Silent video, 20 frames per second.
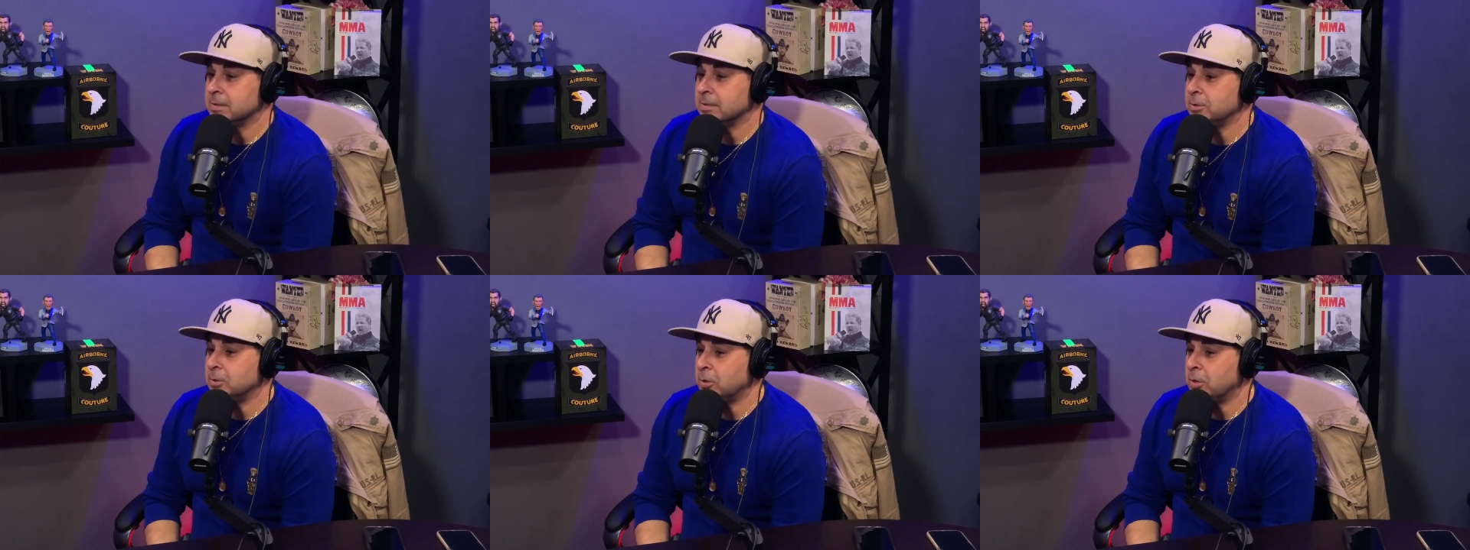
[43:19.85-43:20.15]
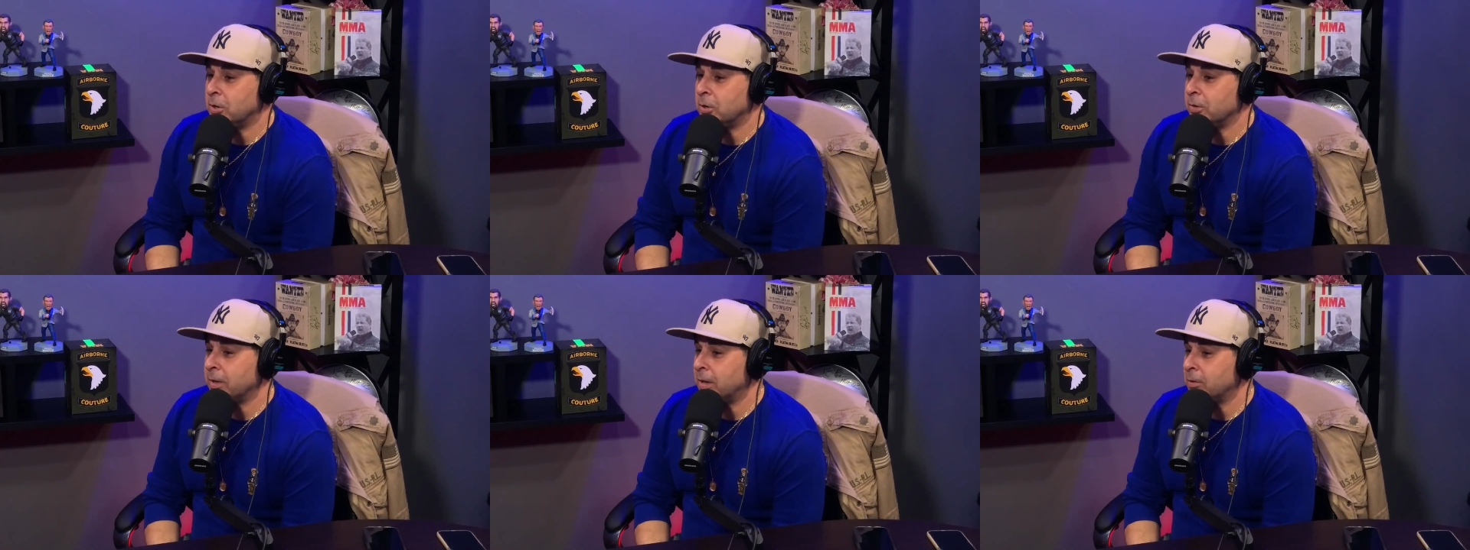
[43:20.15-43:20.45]

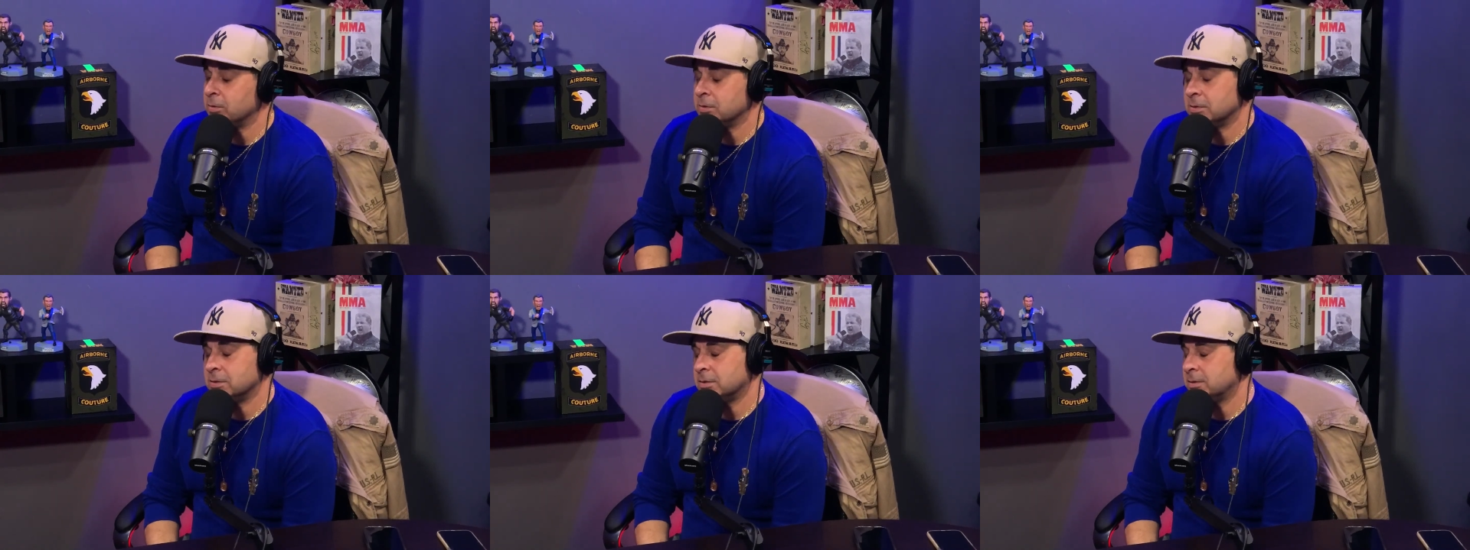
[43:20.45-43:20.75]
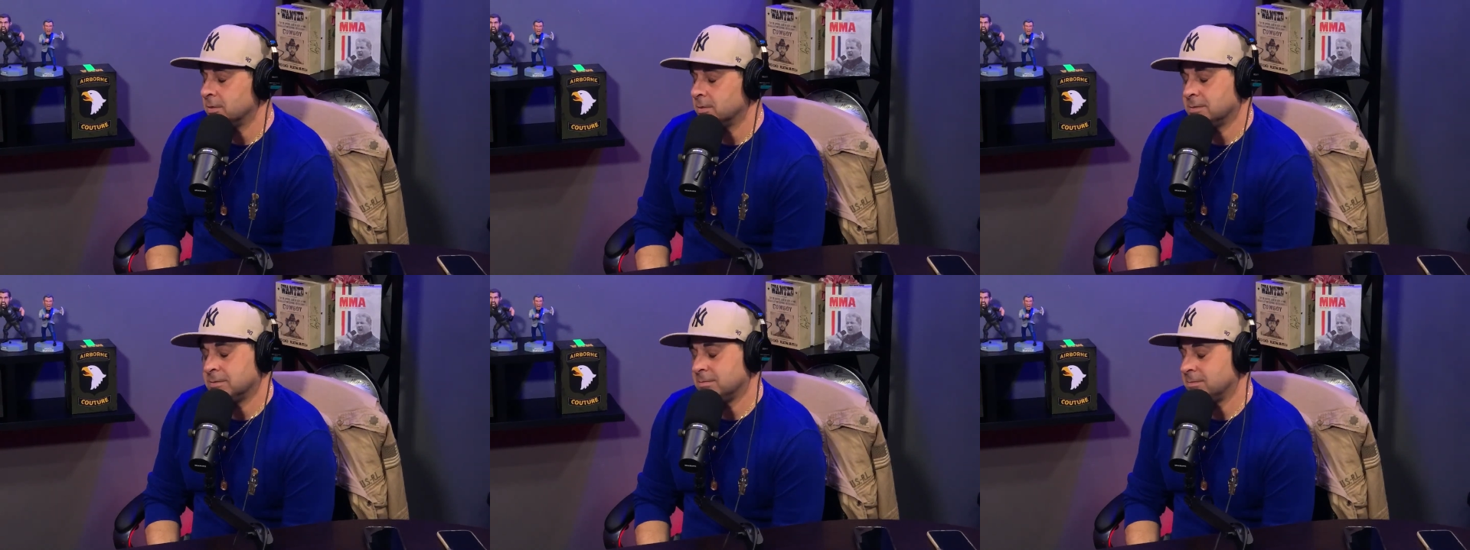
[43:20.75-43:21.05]
That
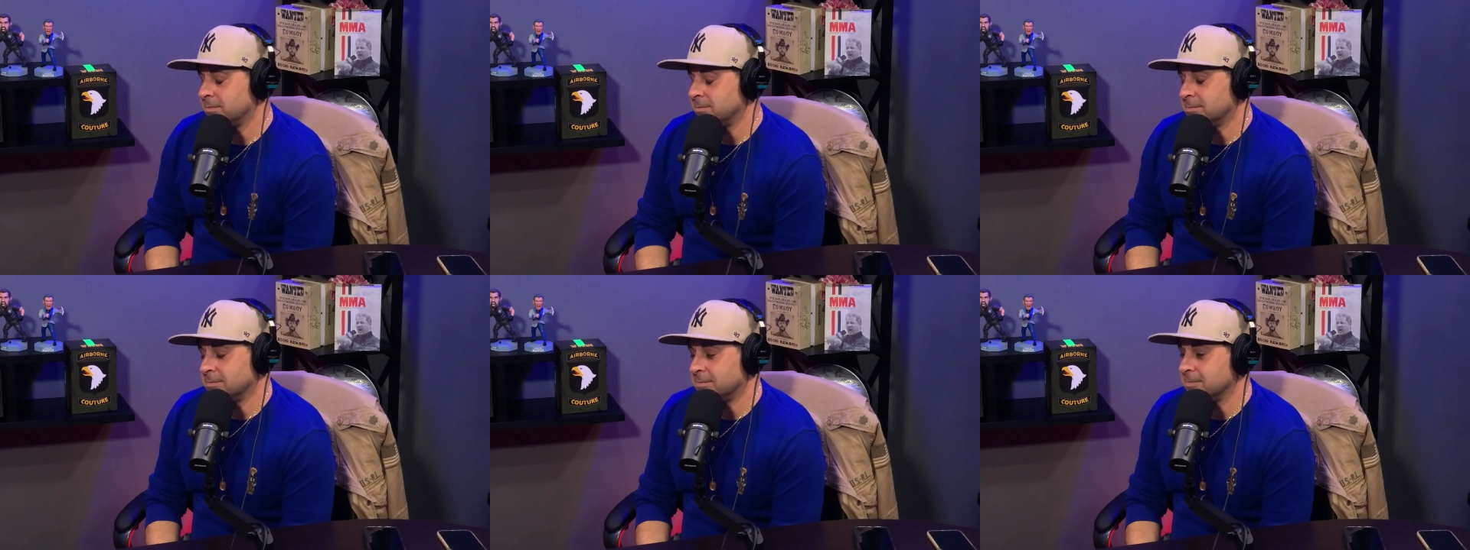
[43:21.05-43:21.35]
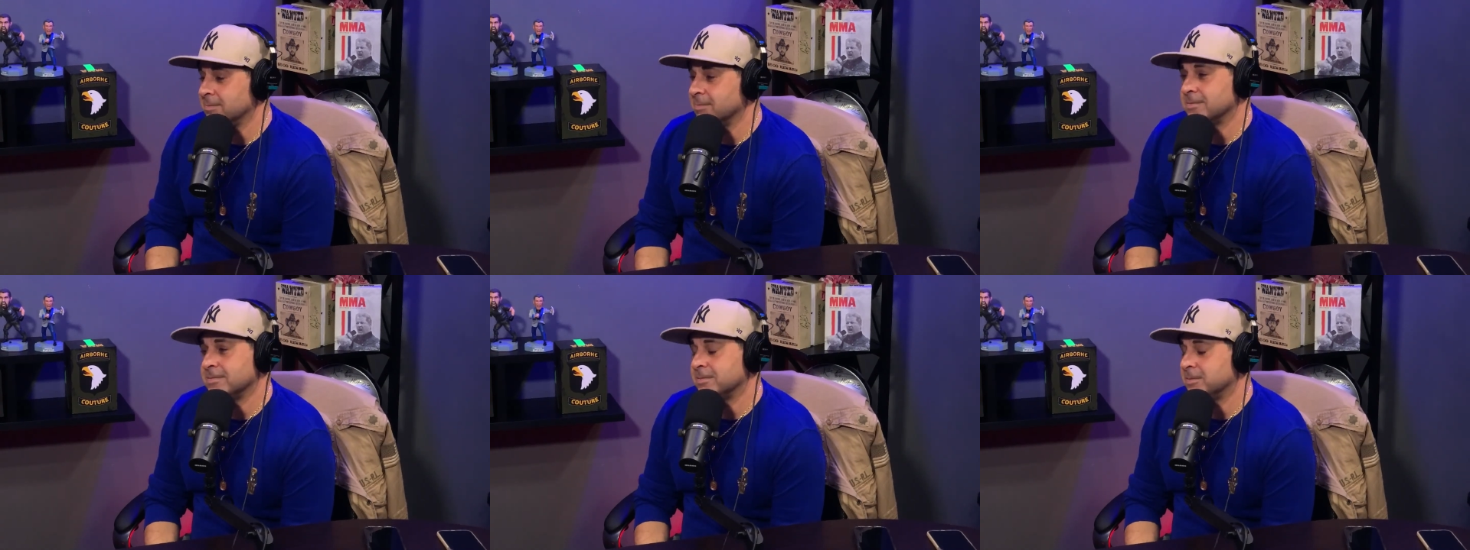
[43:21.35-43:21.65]
was
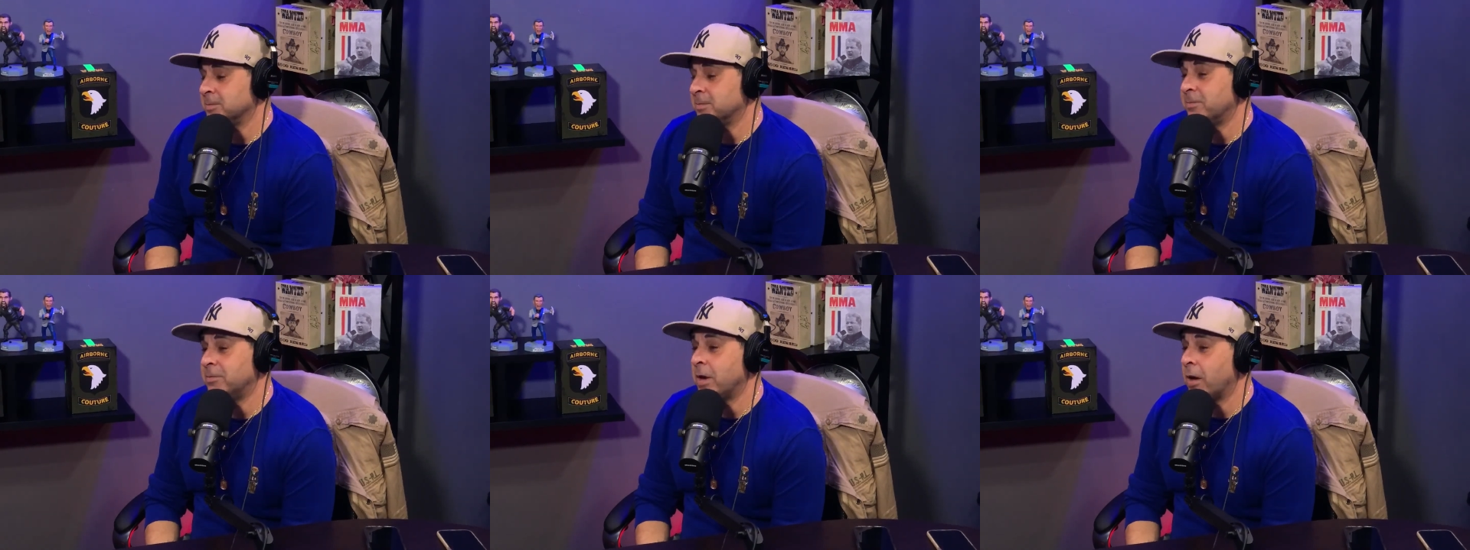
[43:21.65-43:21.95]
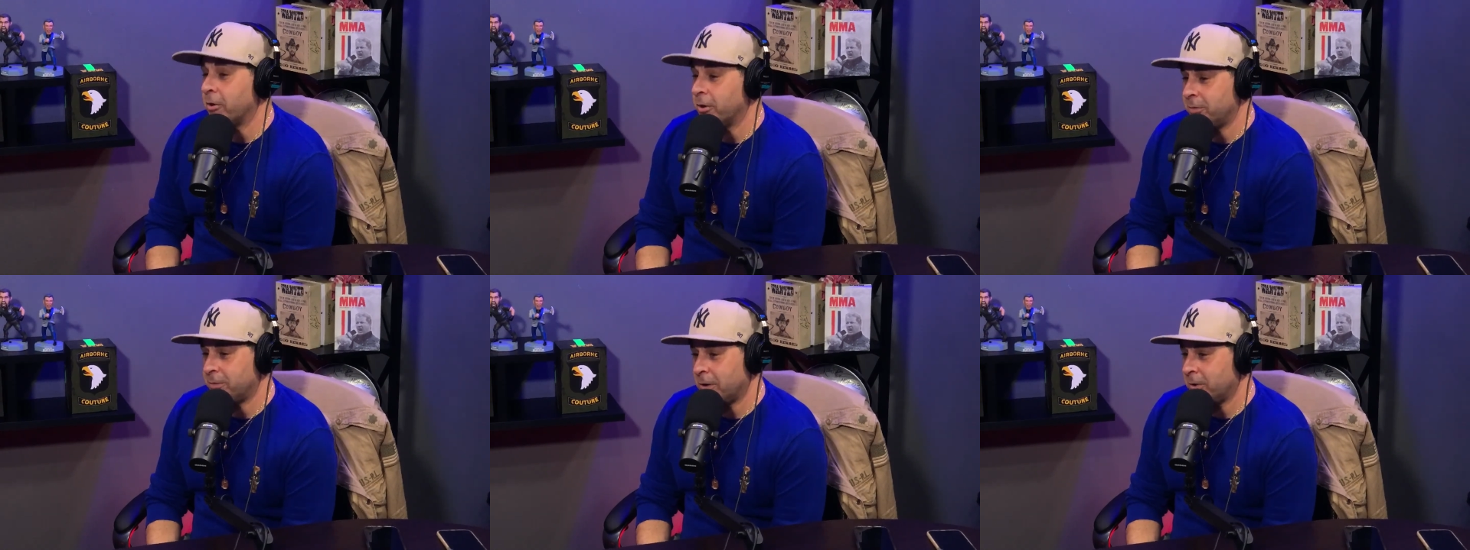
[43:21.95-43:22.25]

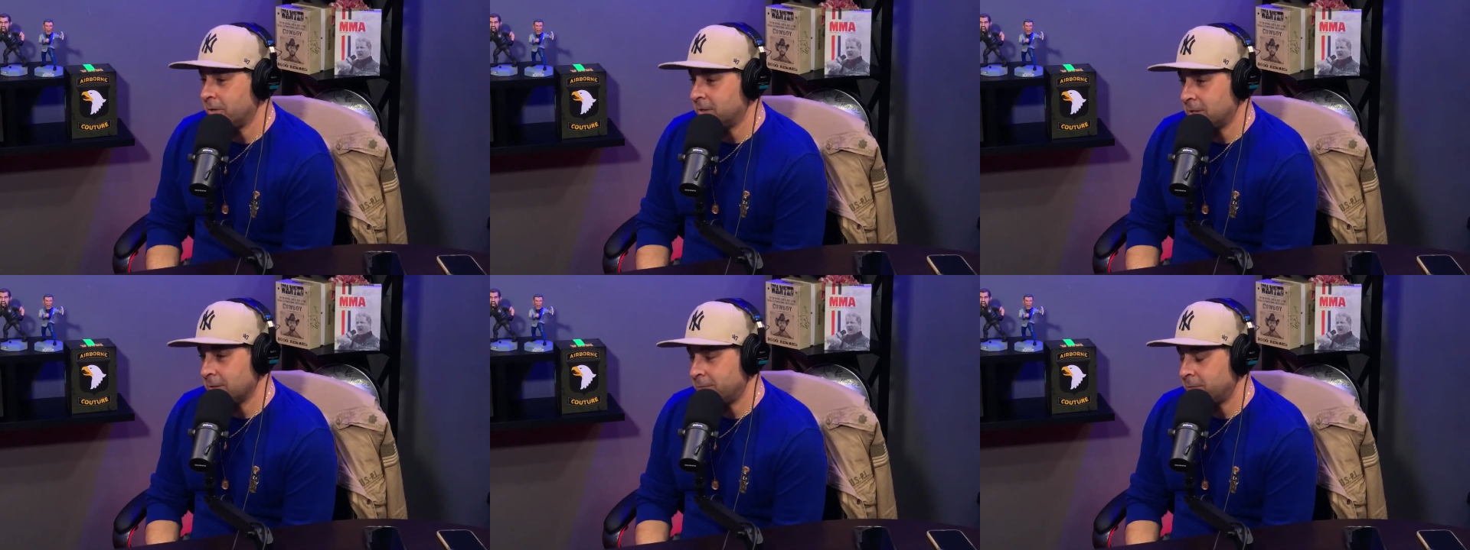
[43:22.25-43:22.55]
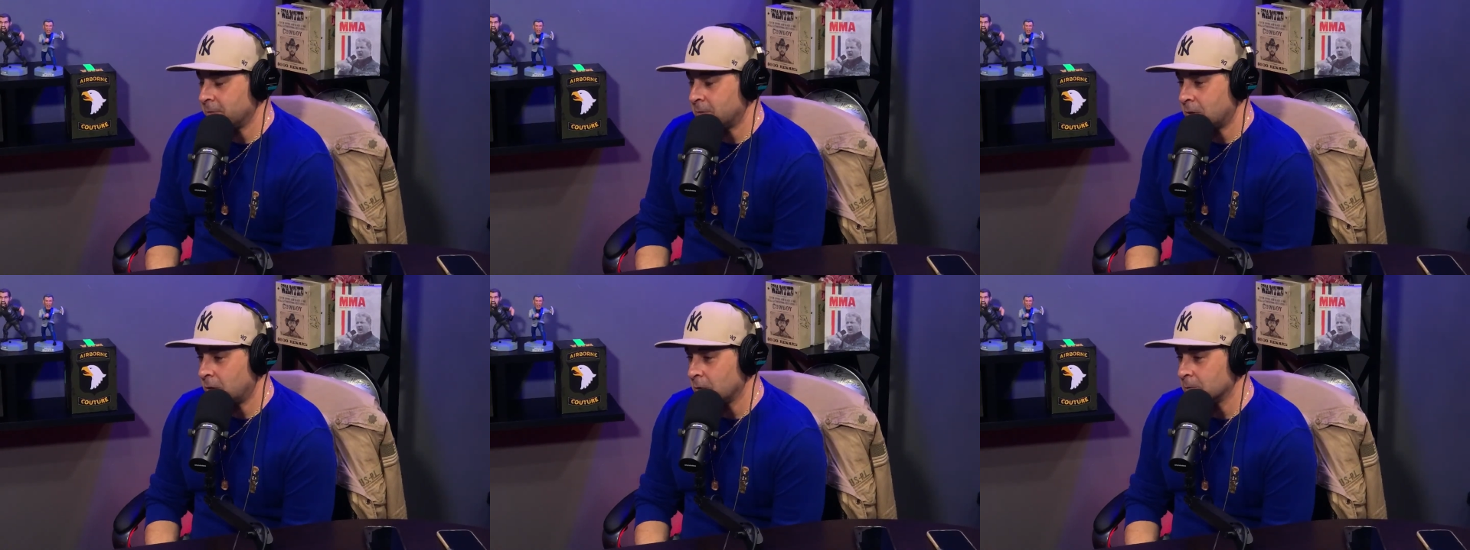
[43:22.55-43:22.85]
very, very
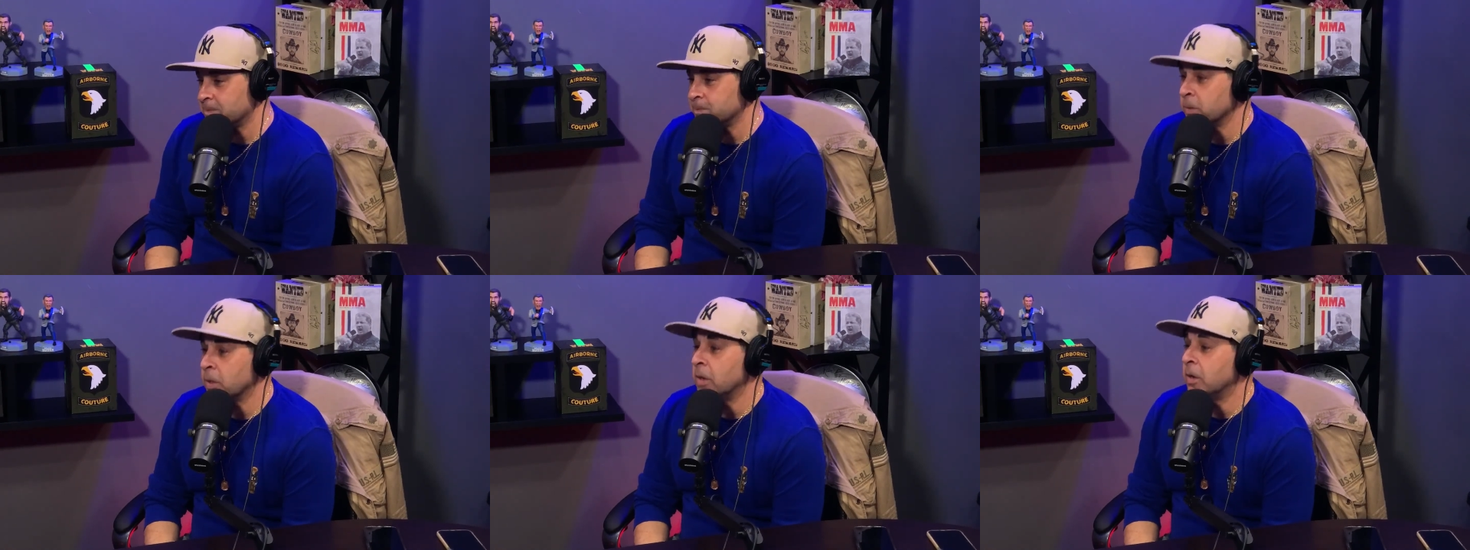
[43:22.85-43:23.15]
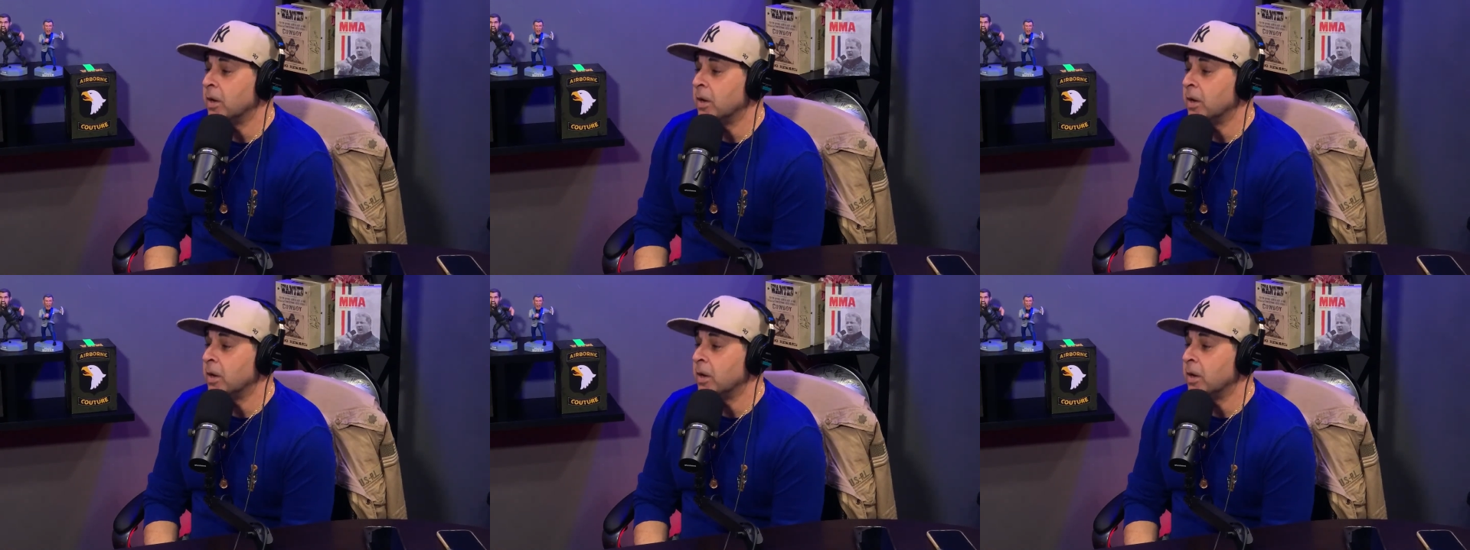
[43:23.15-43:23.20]
difficult.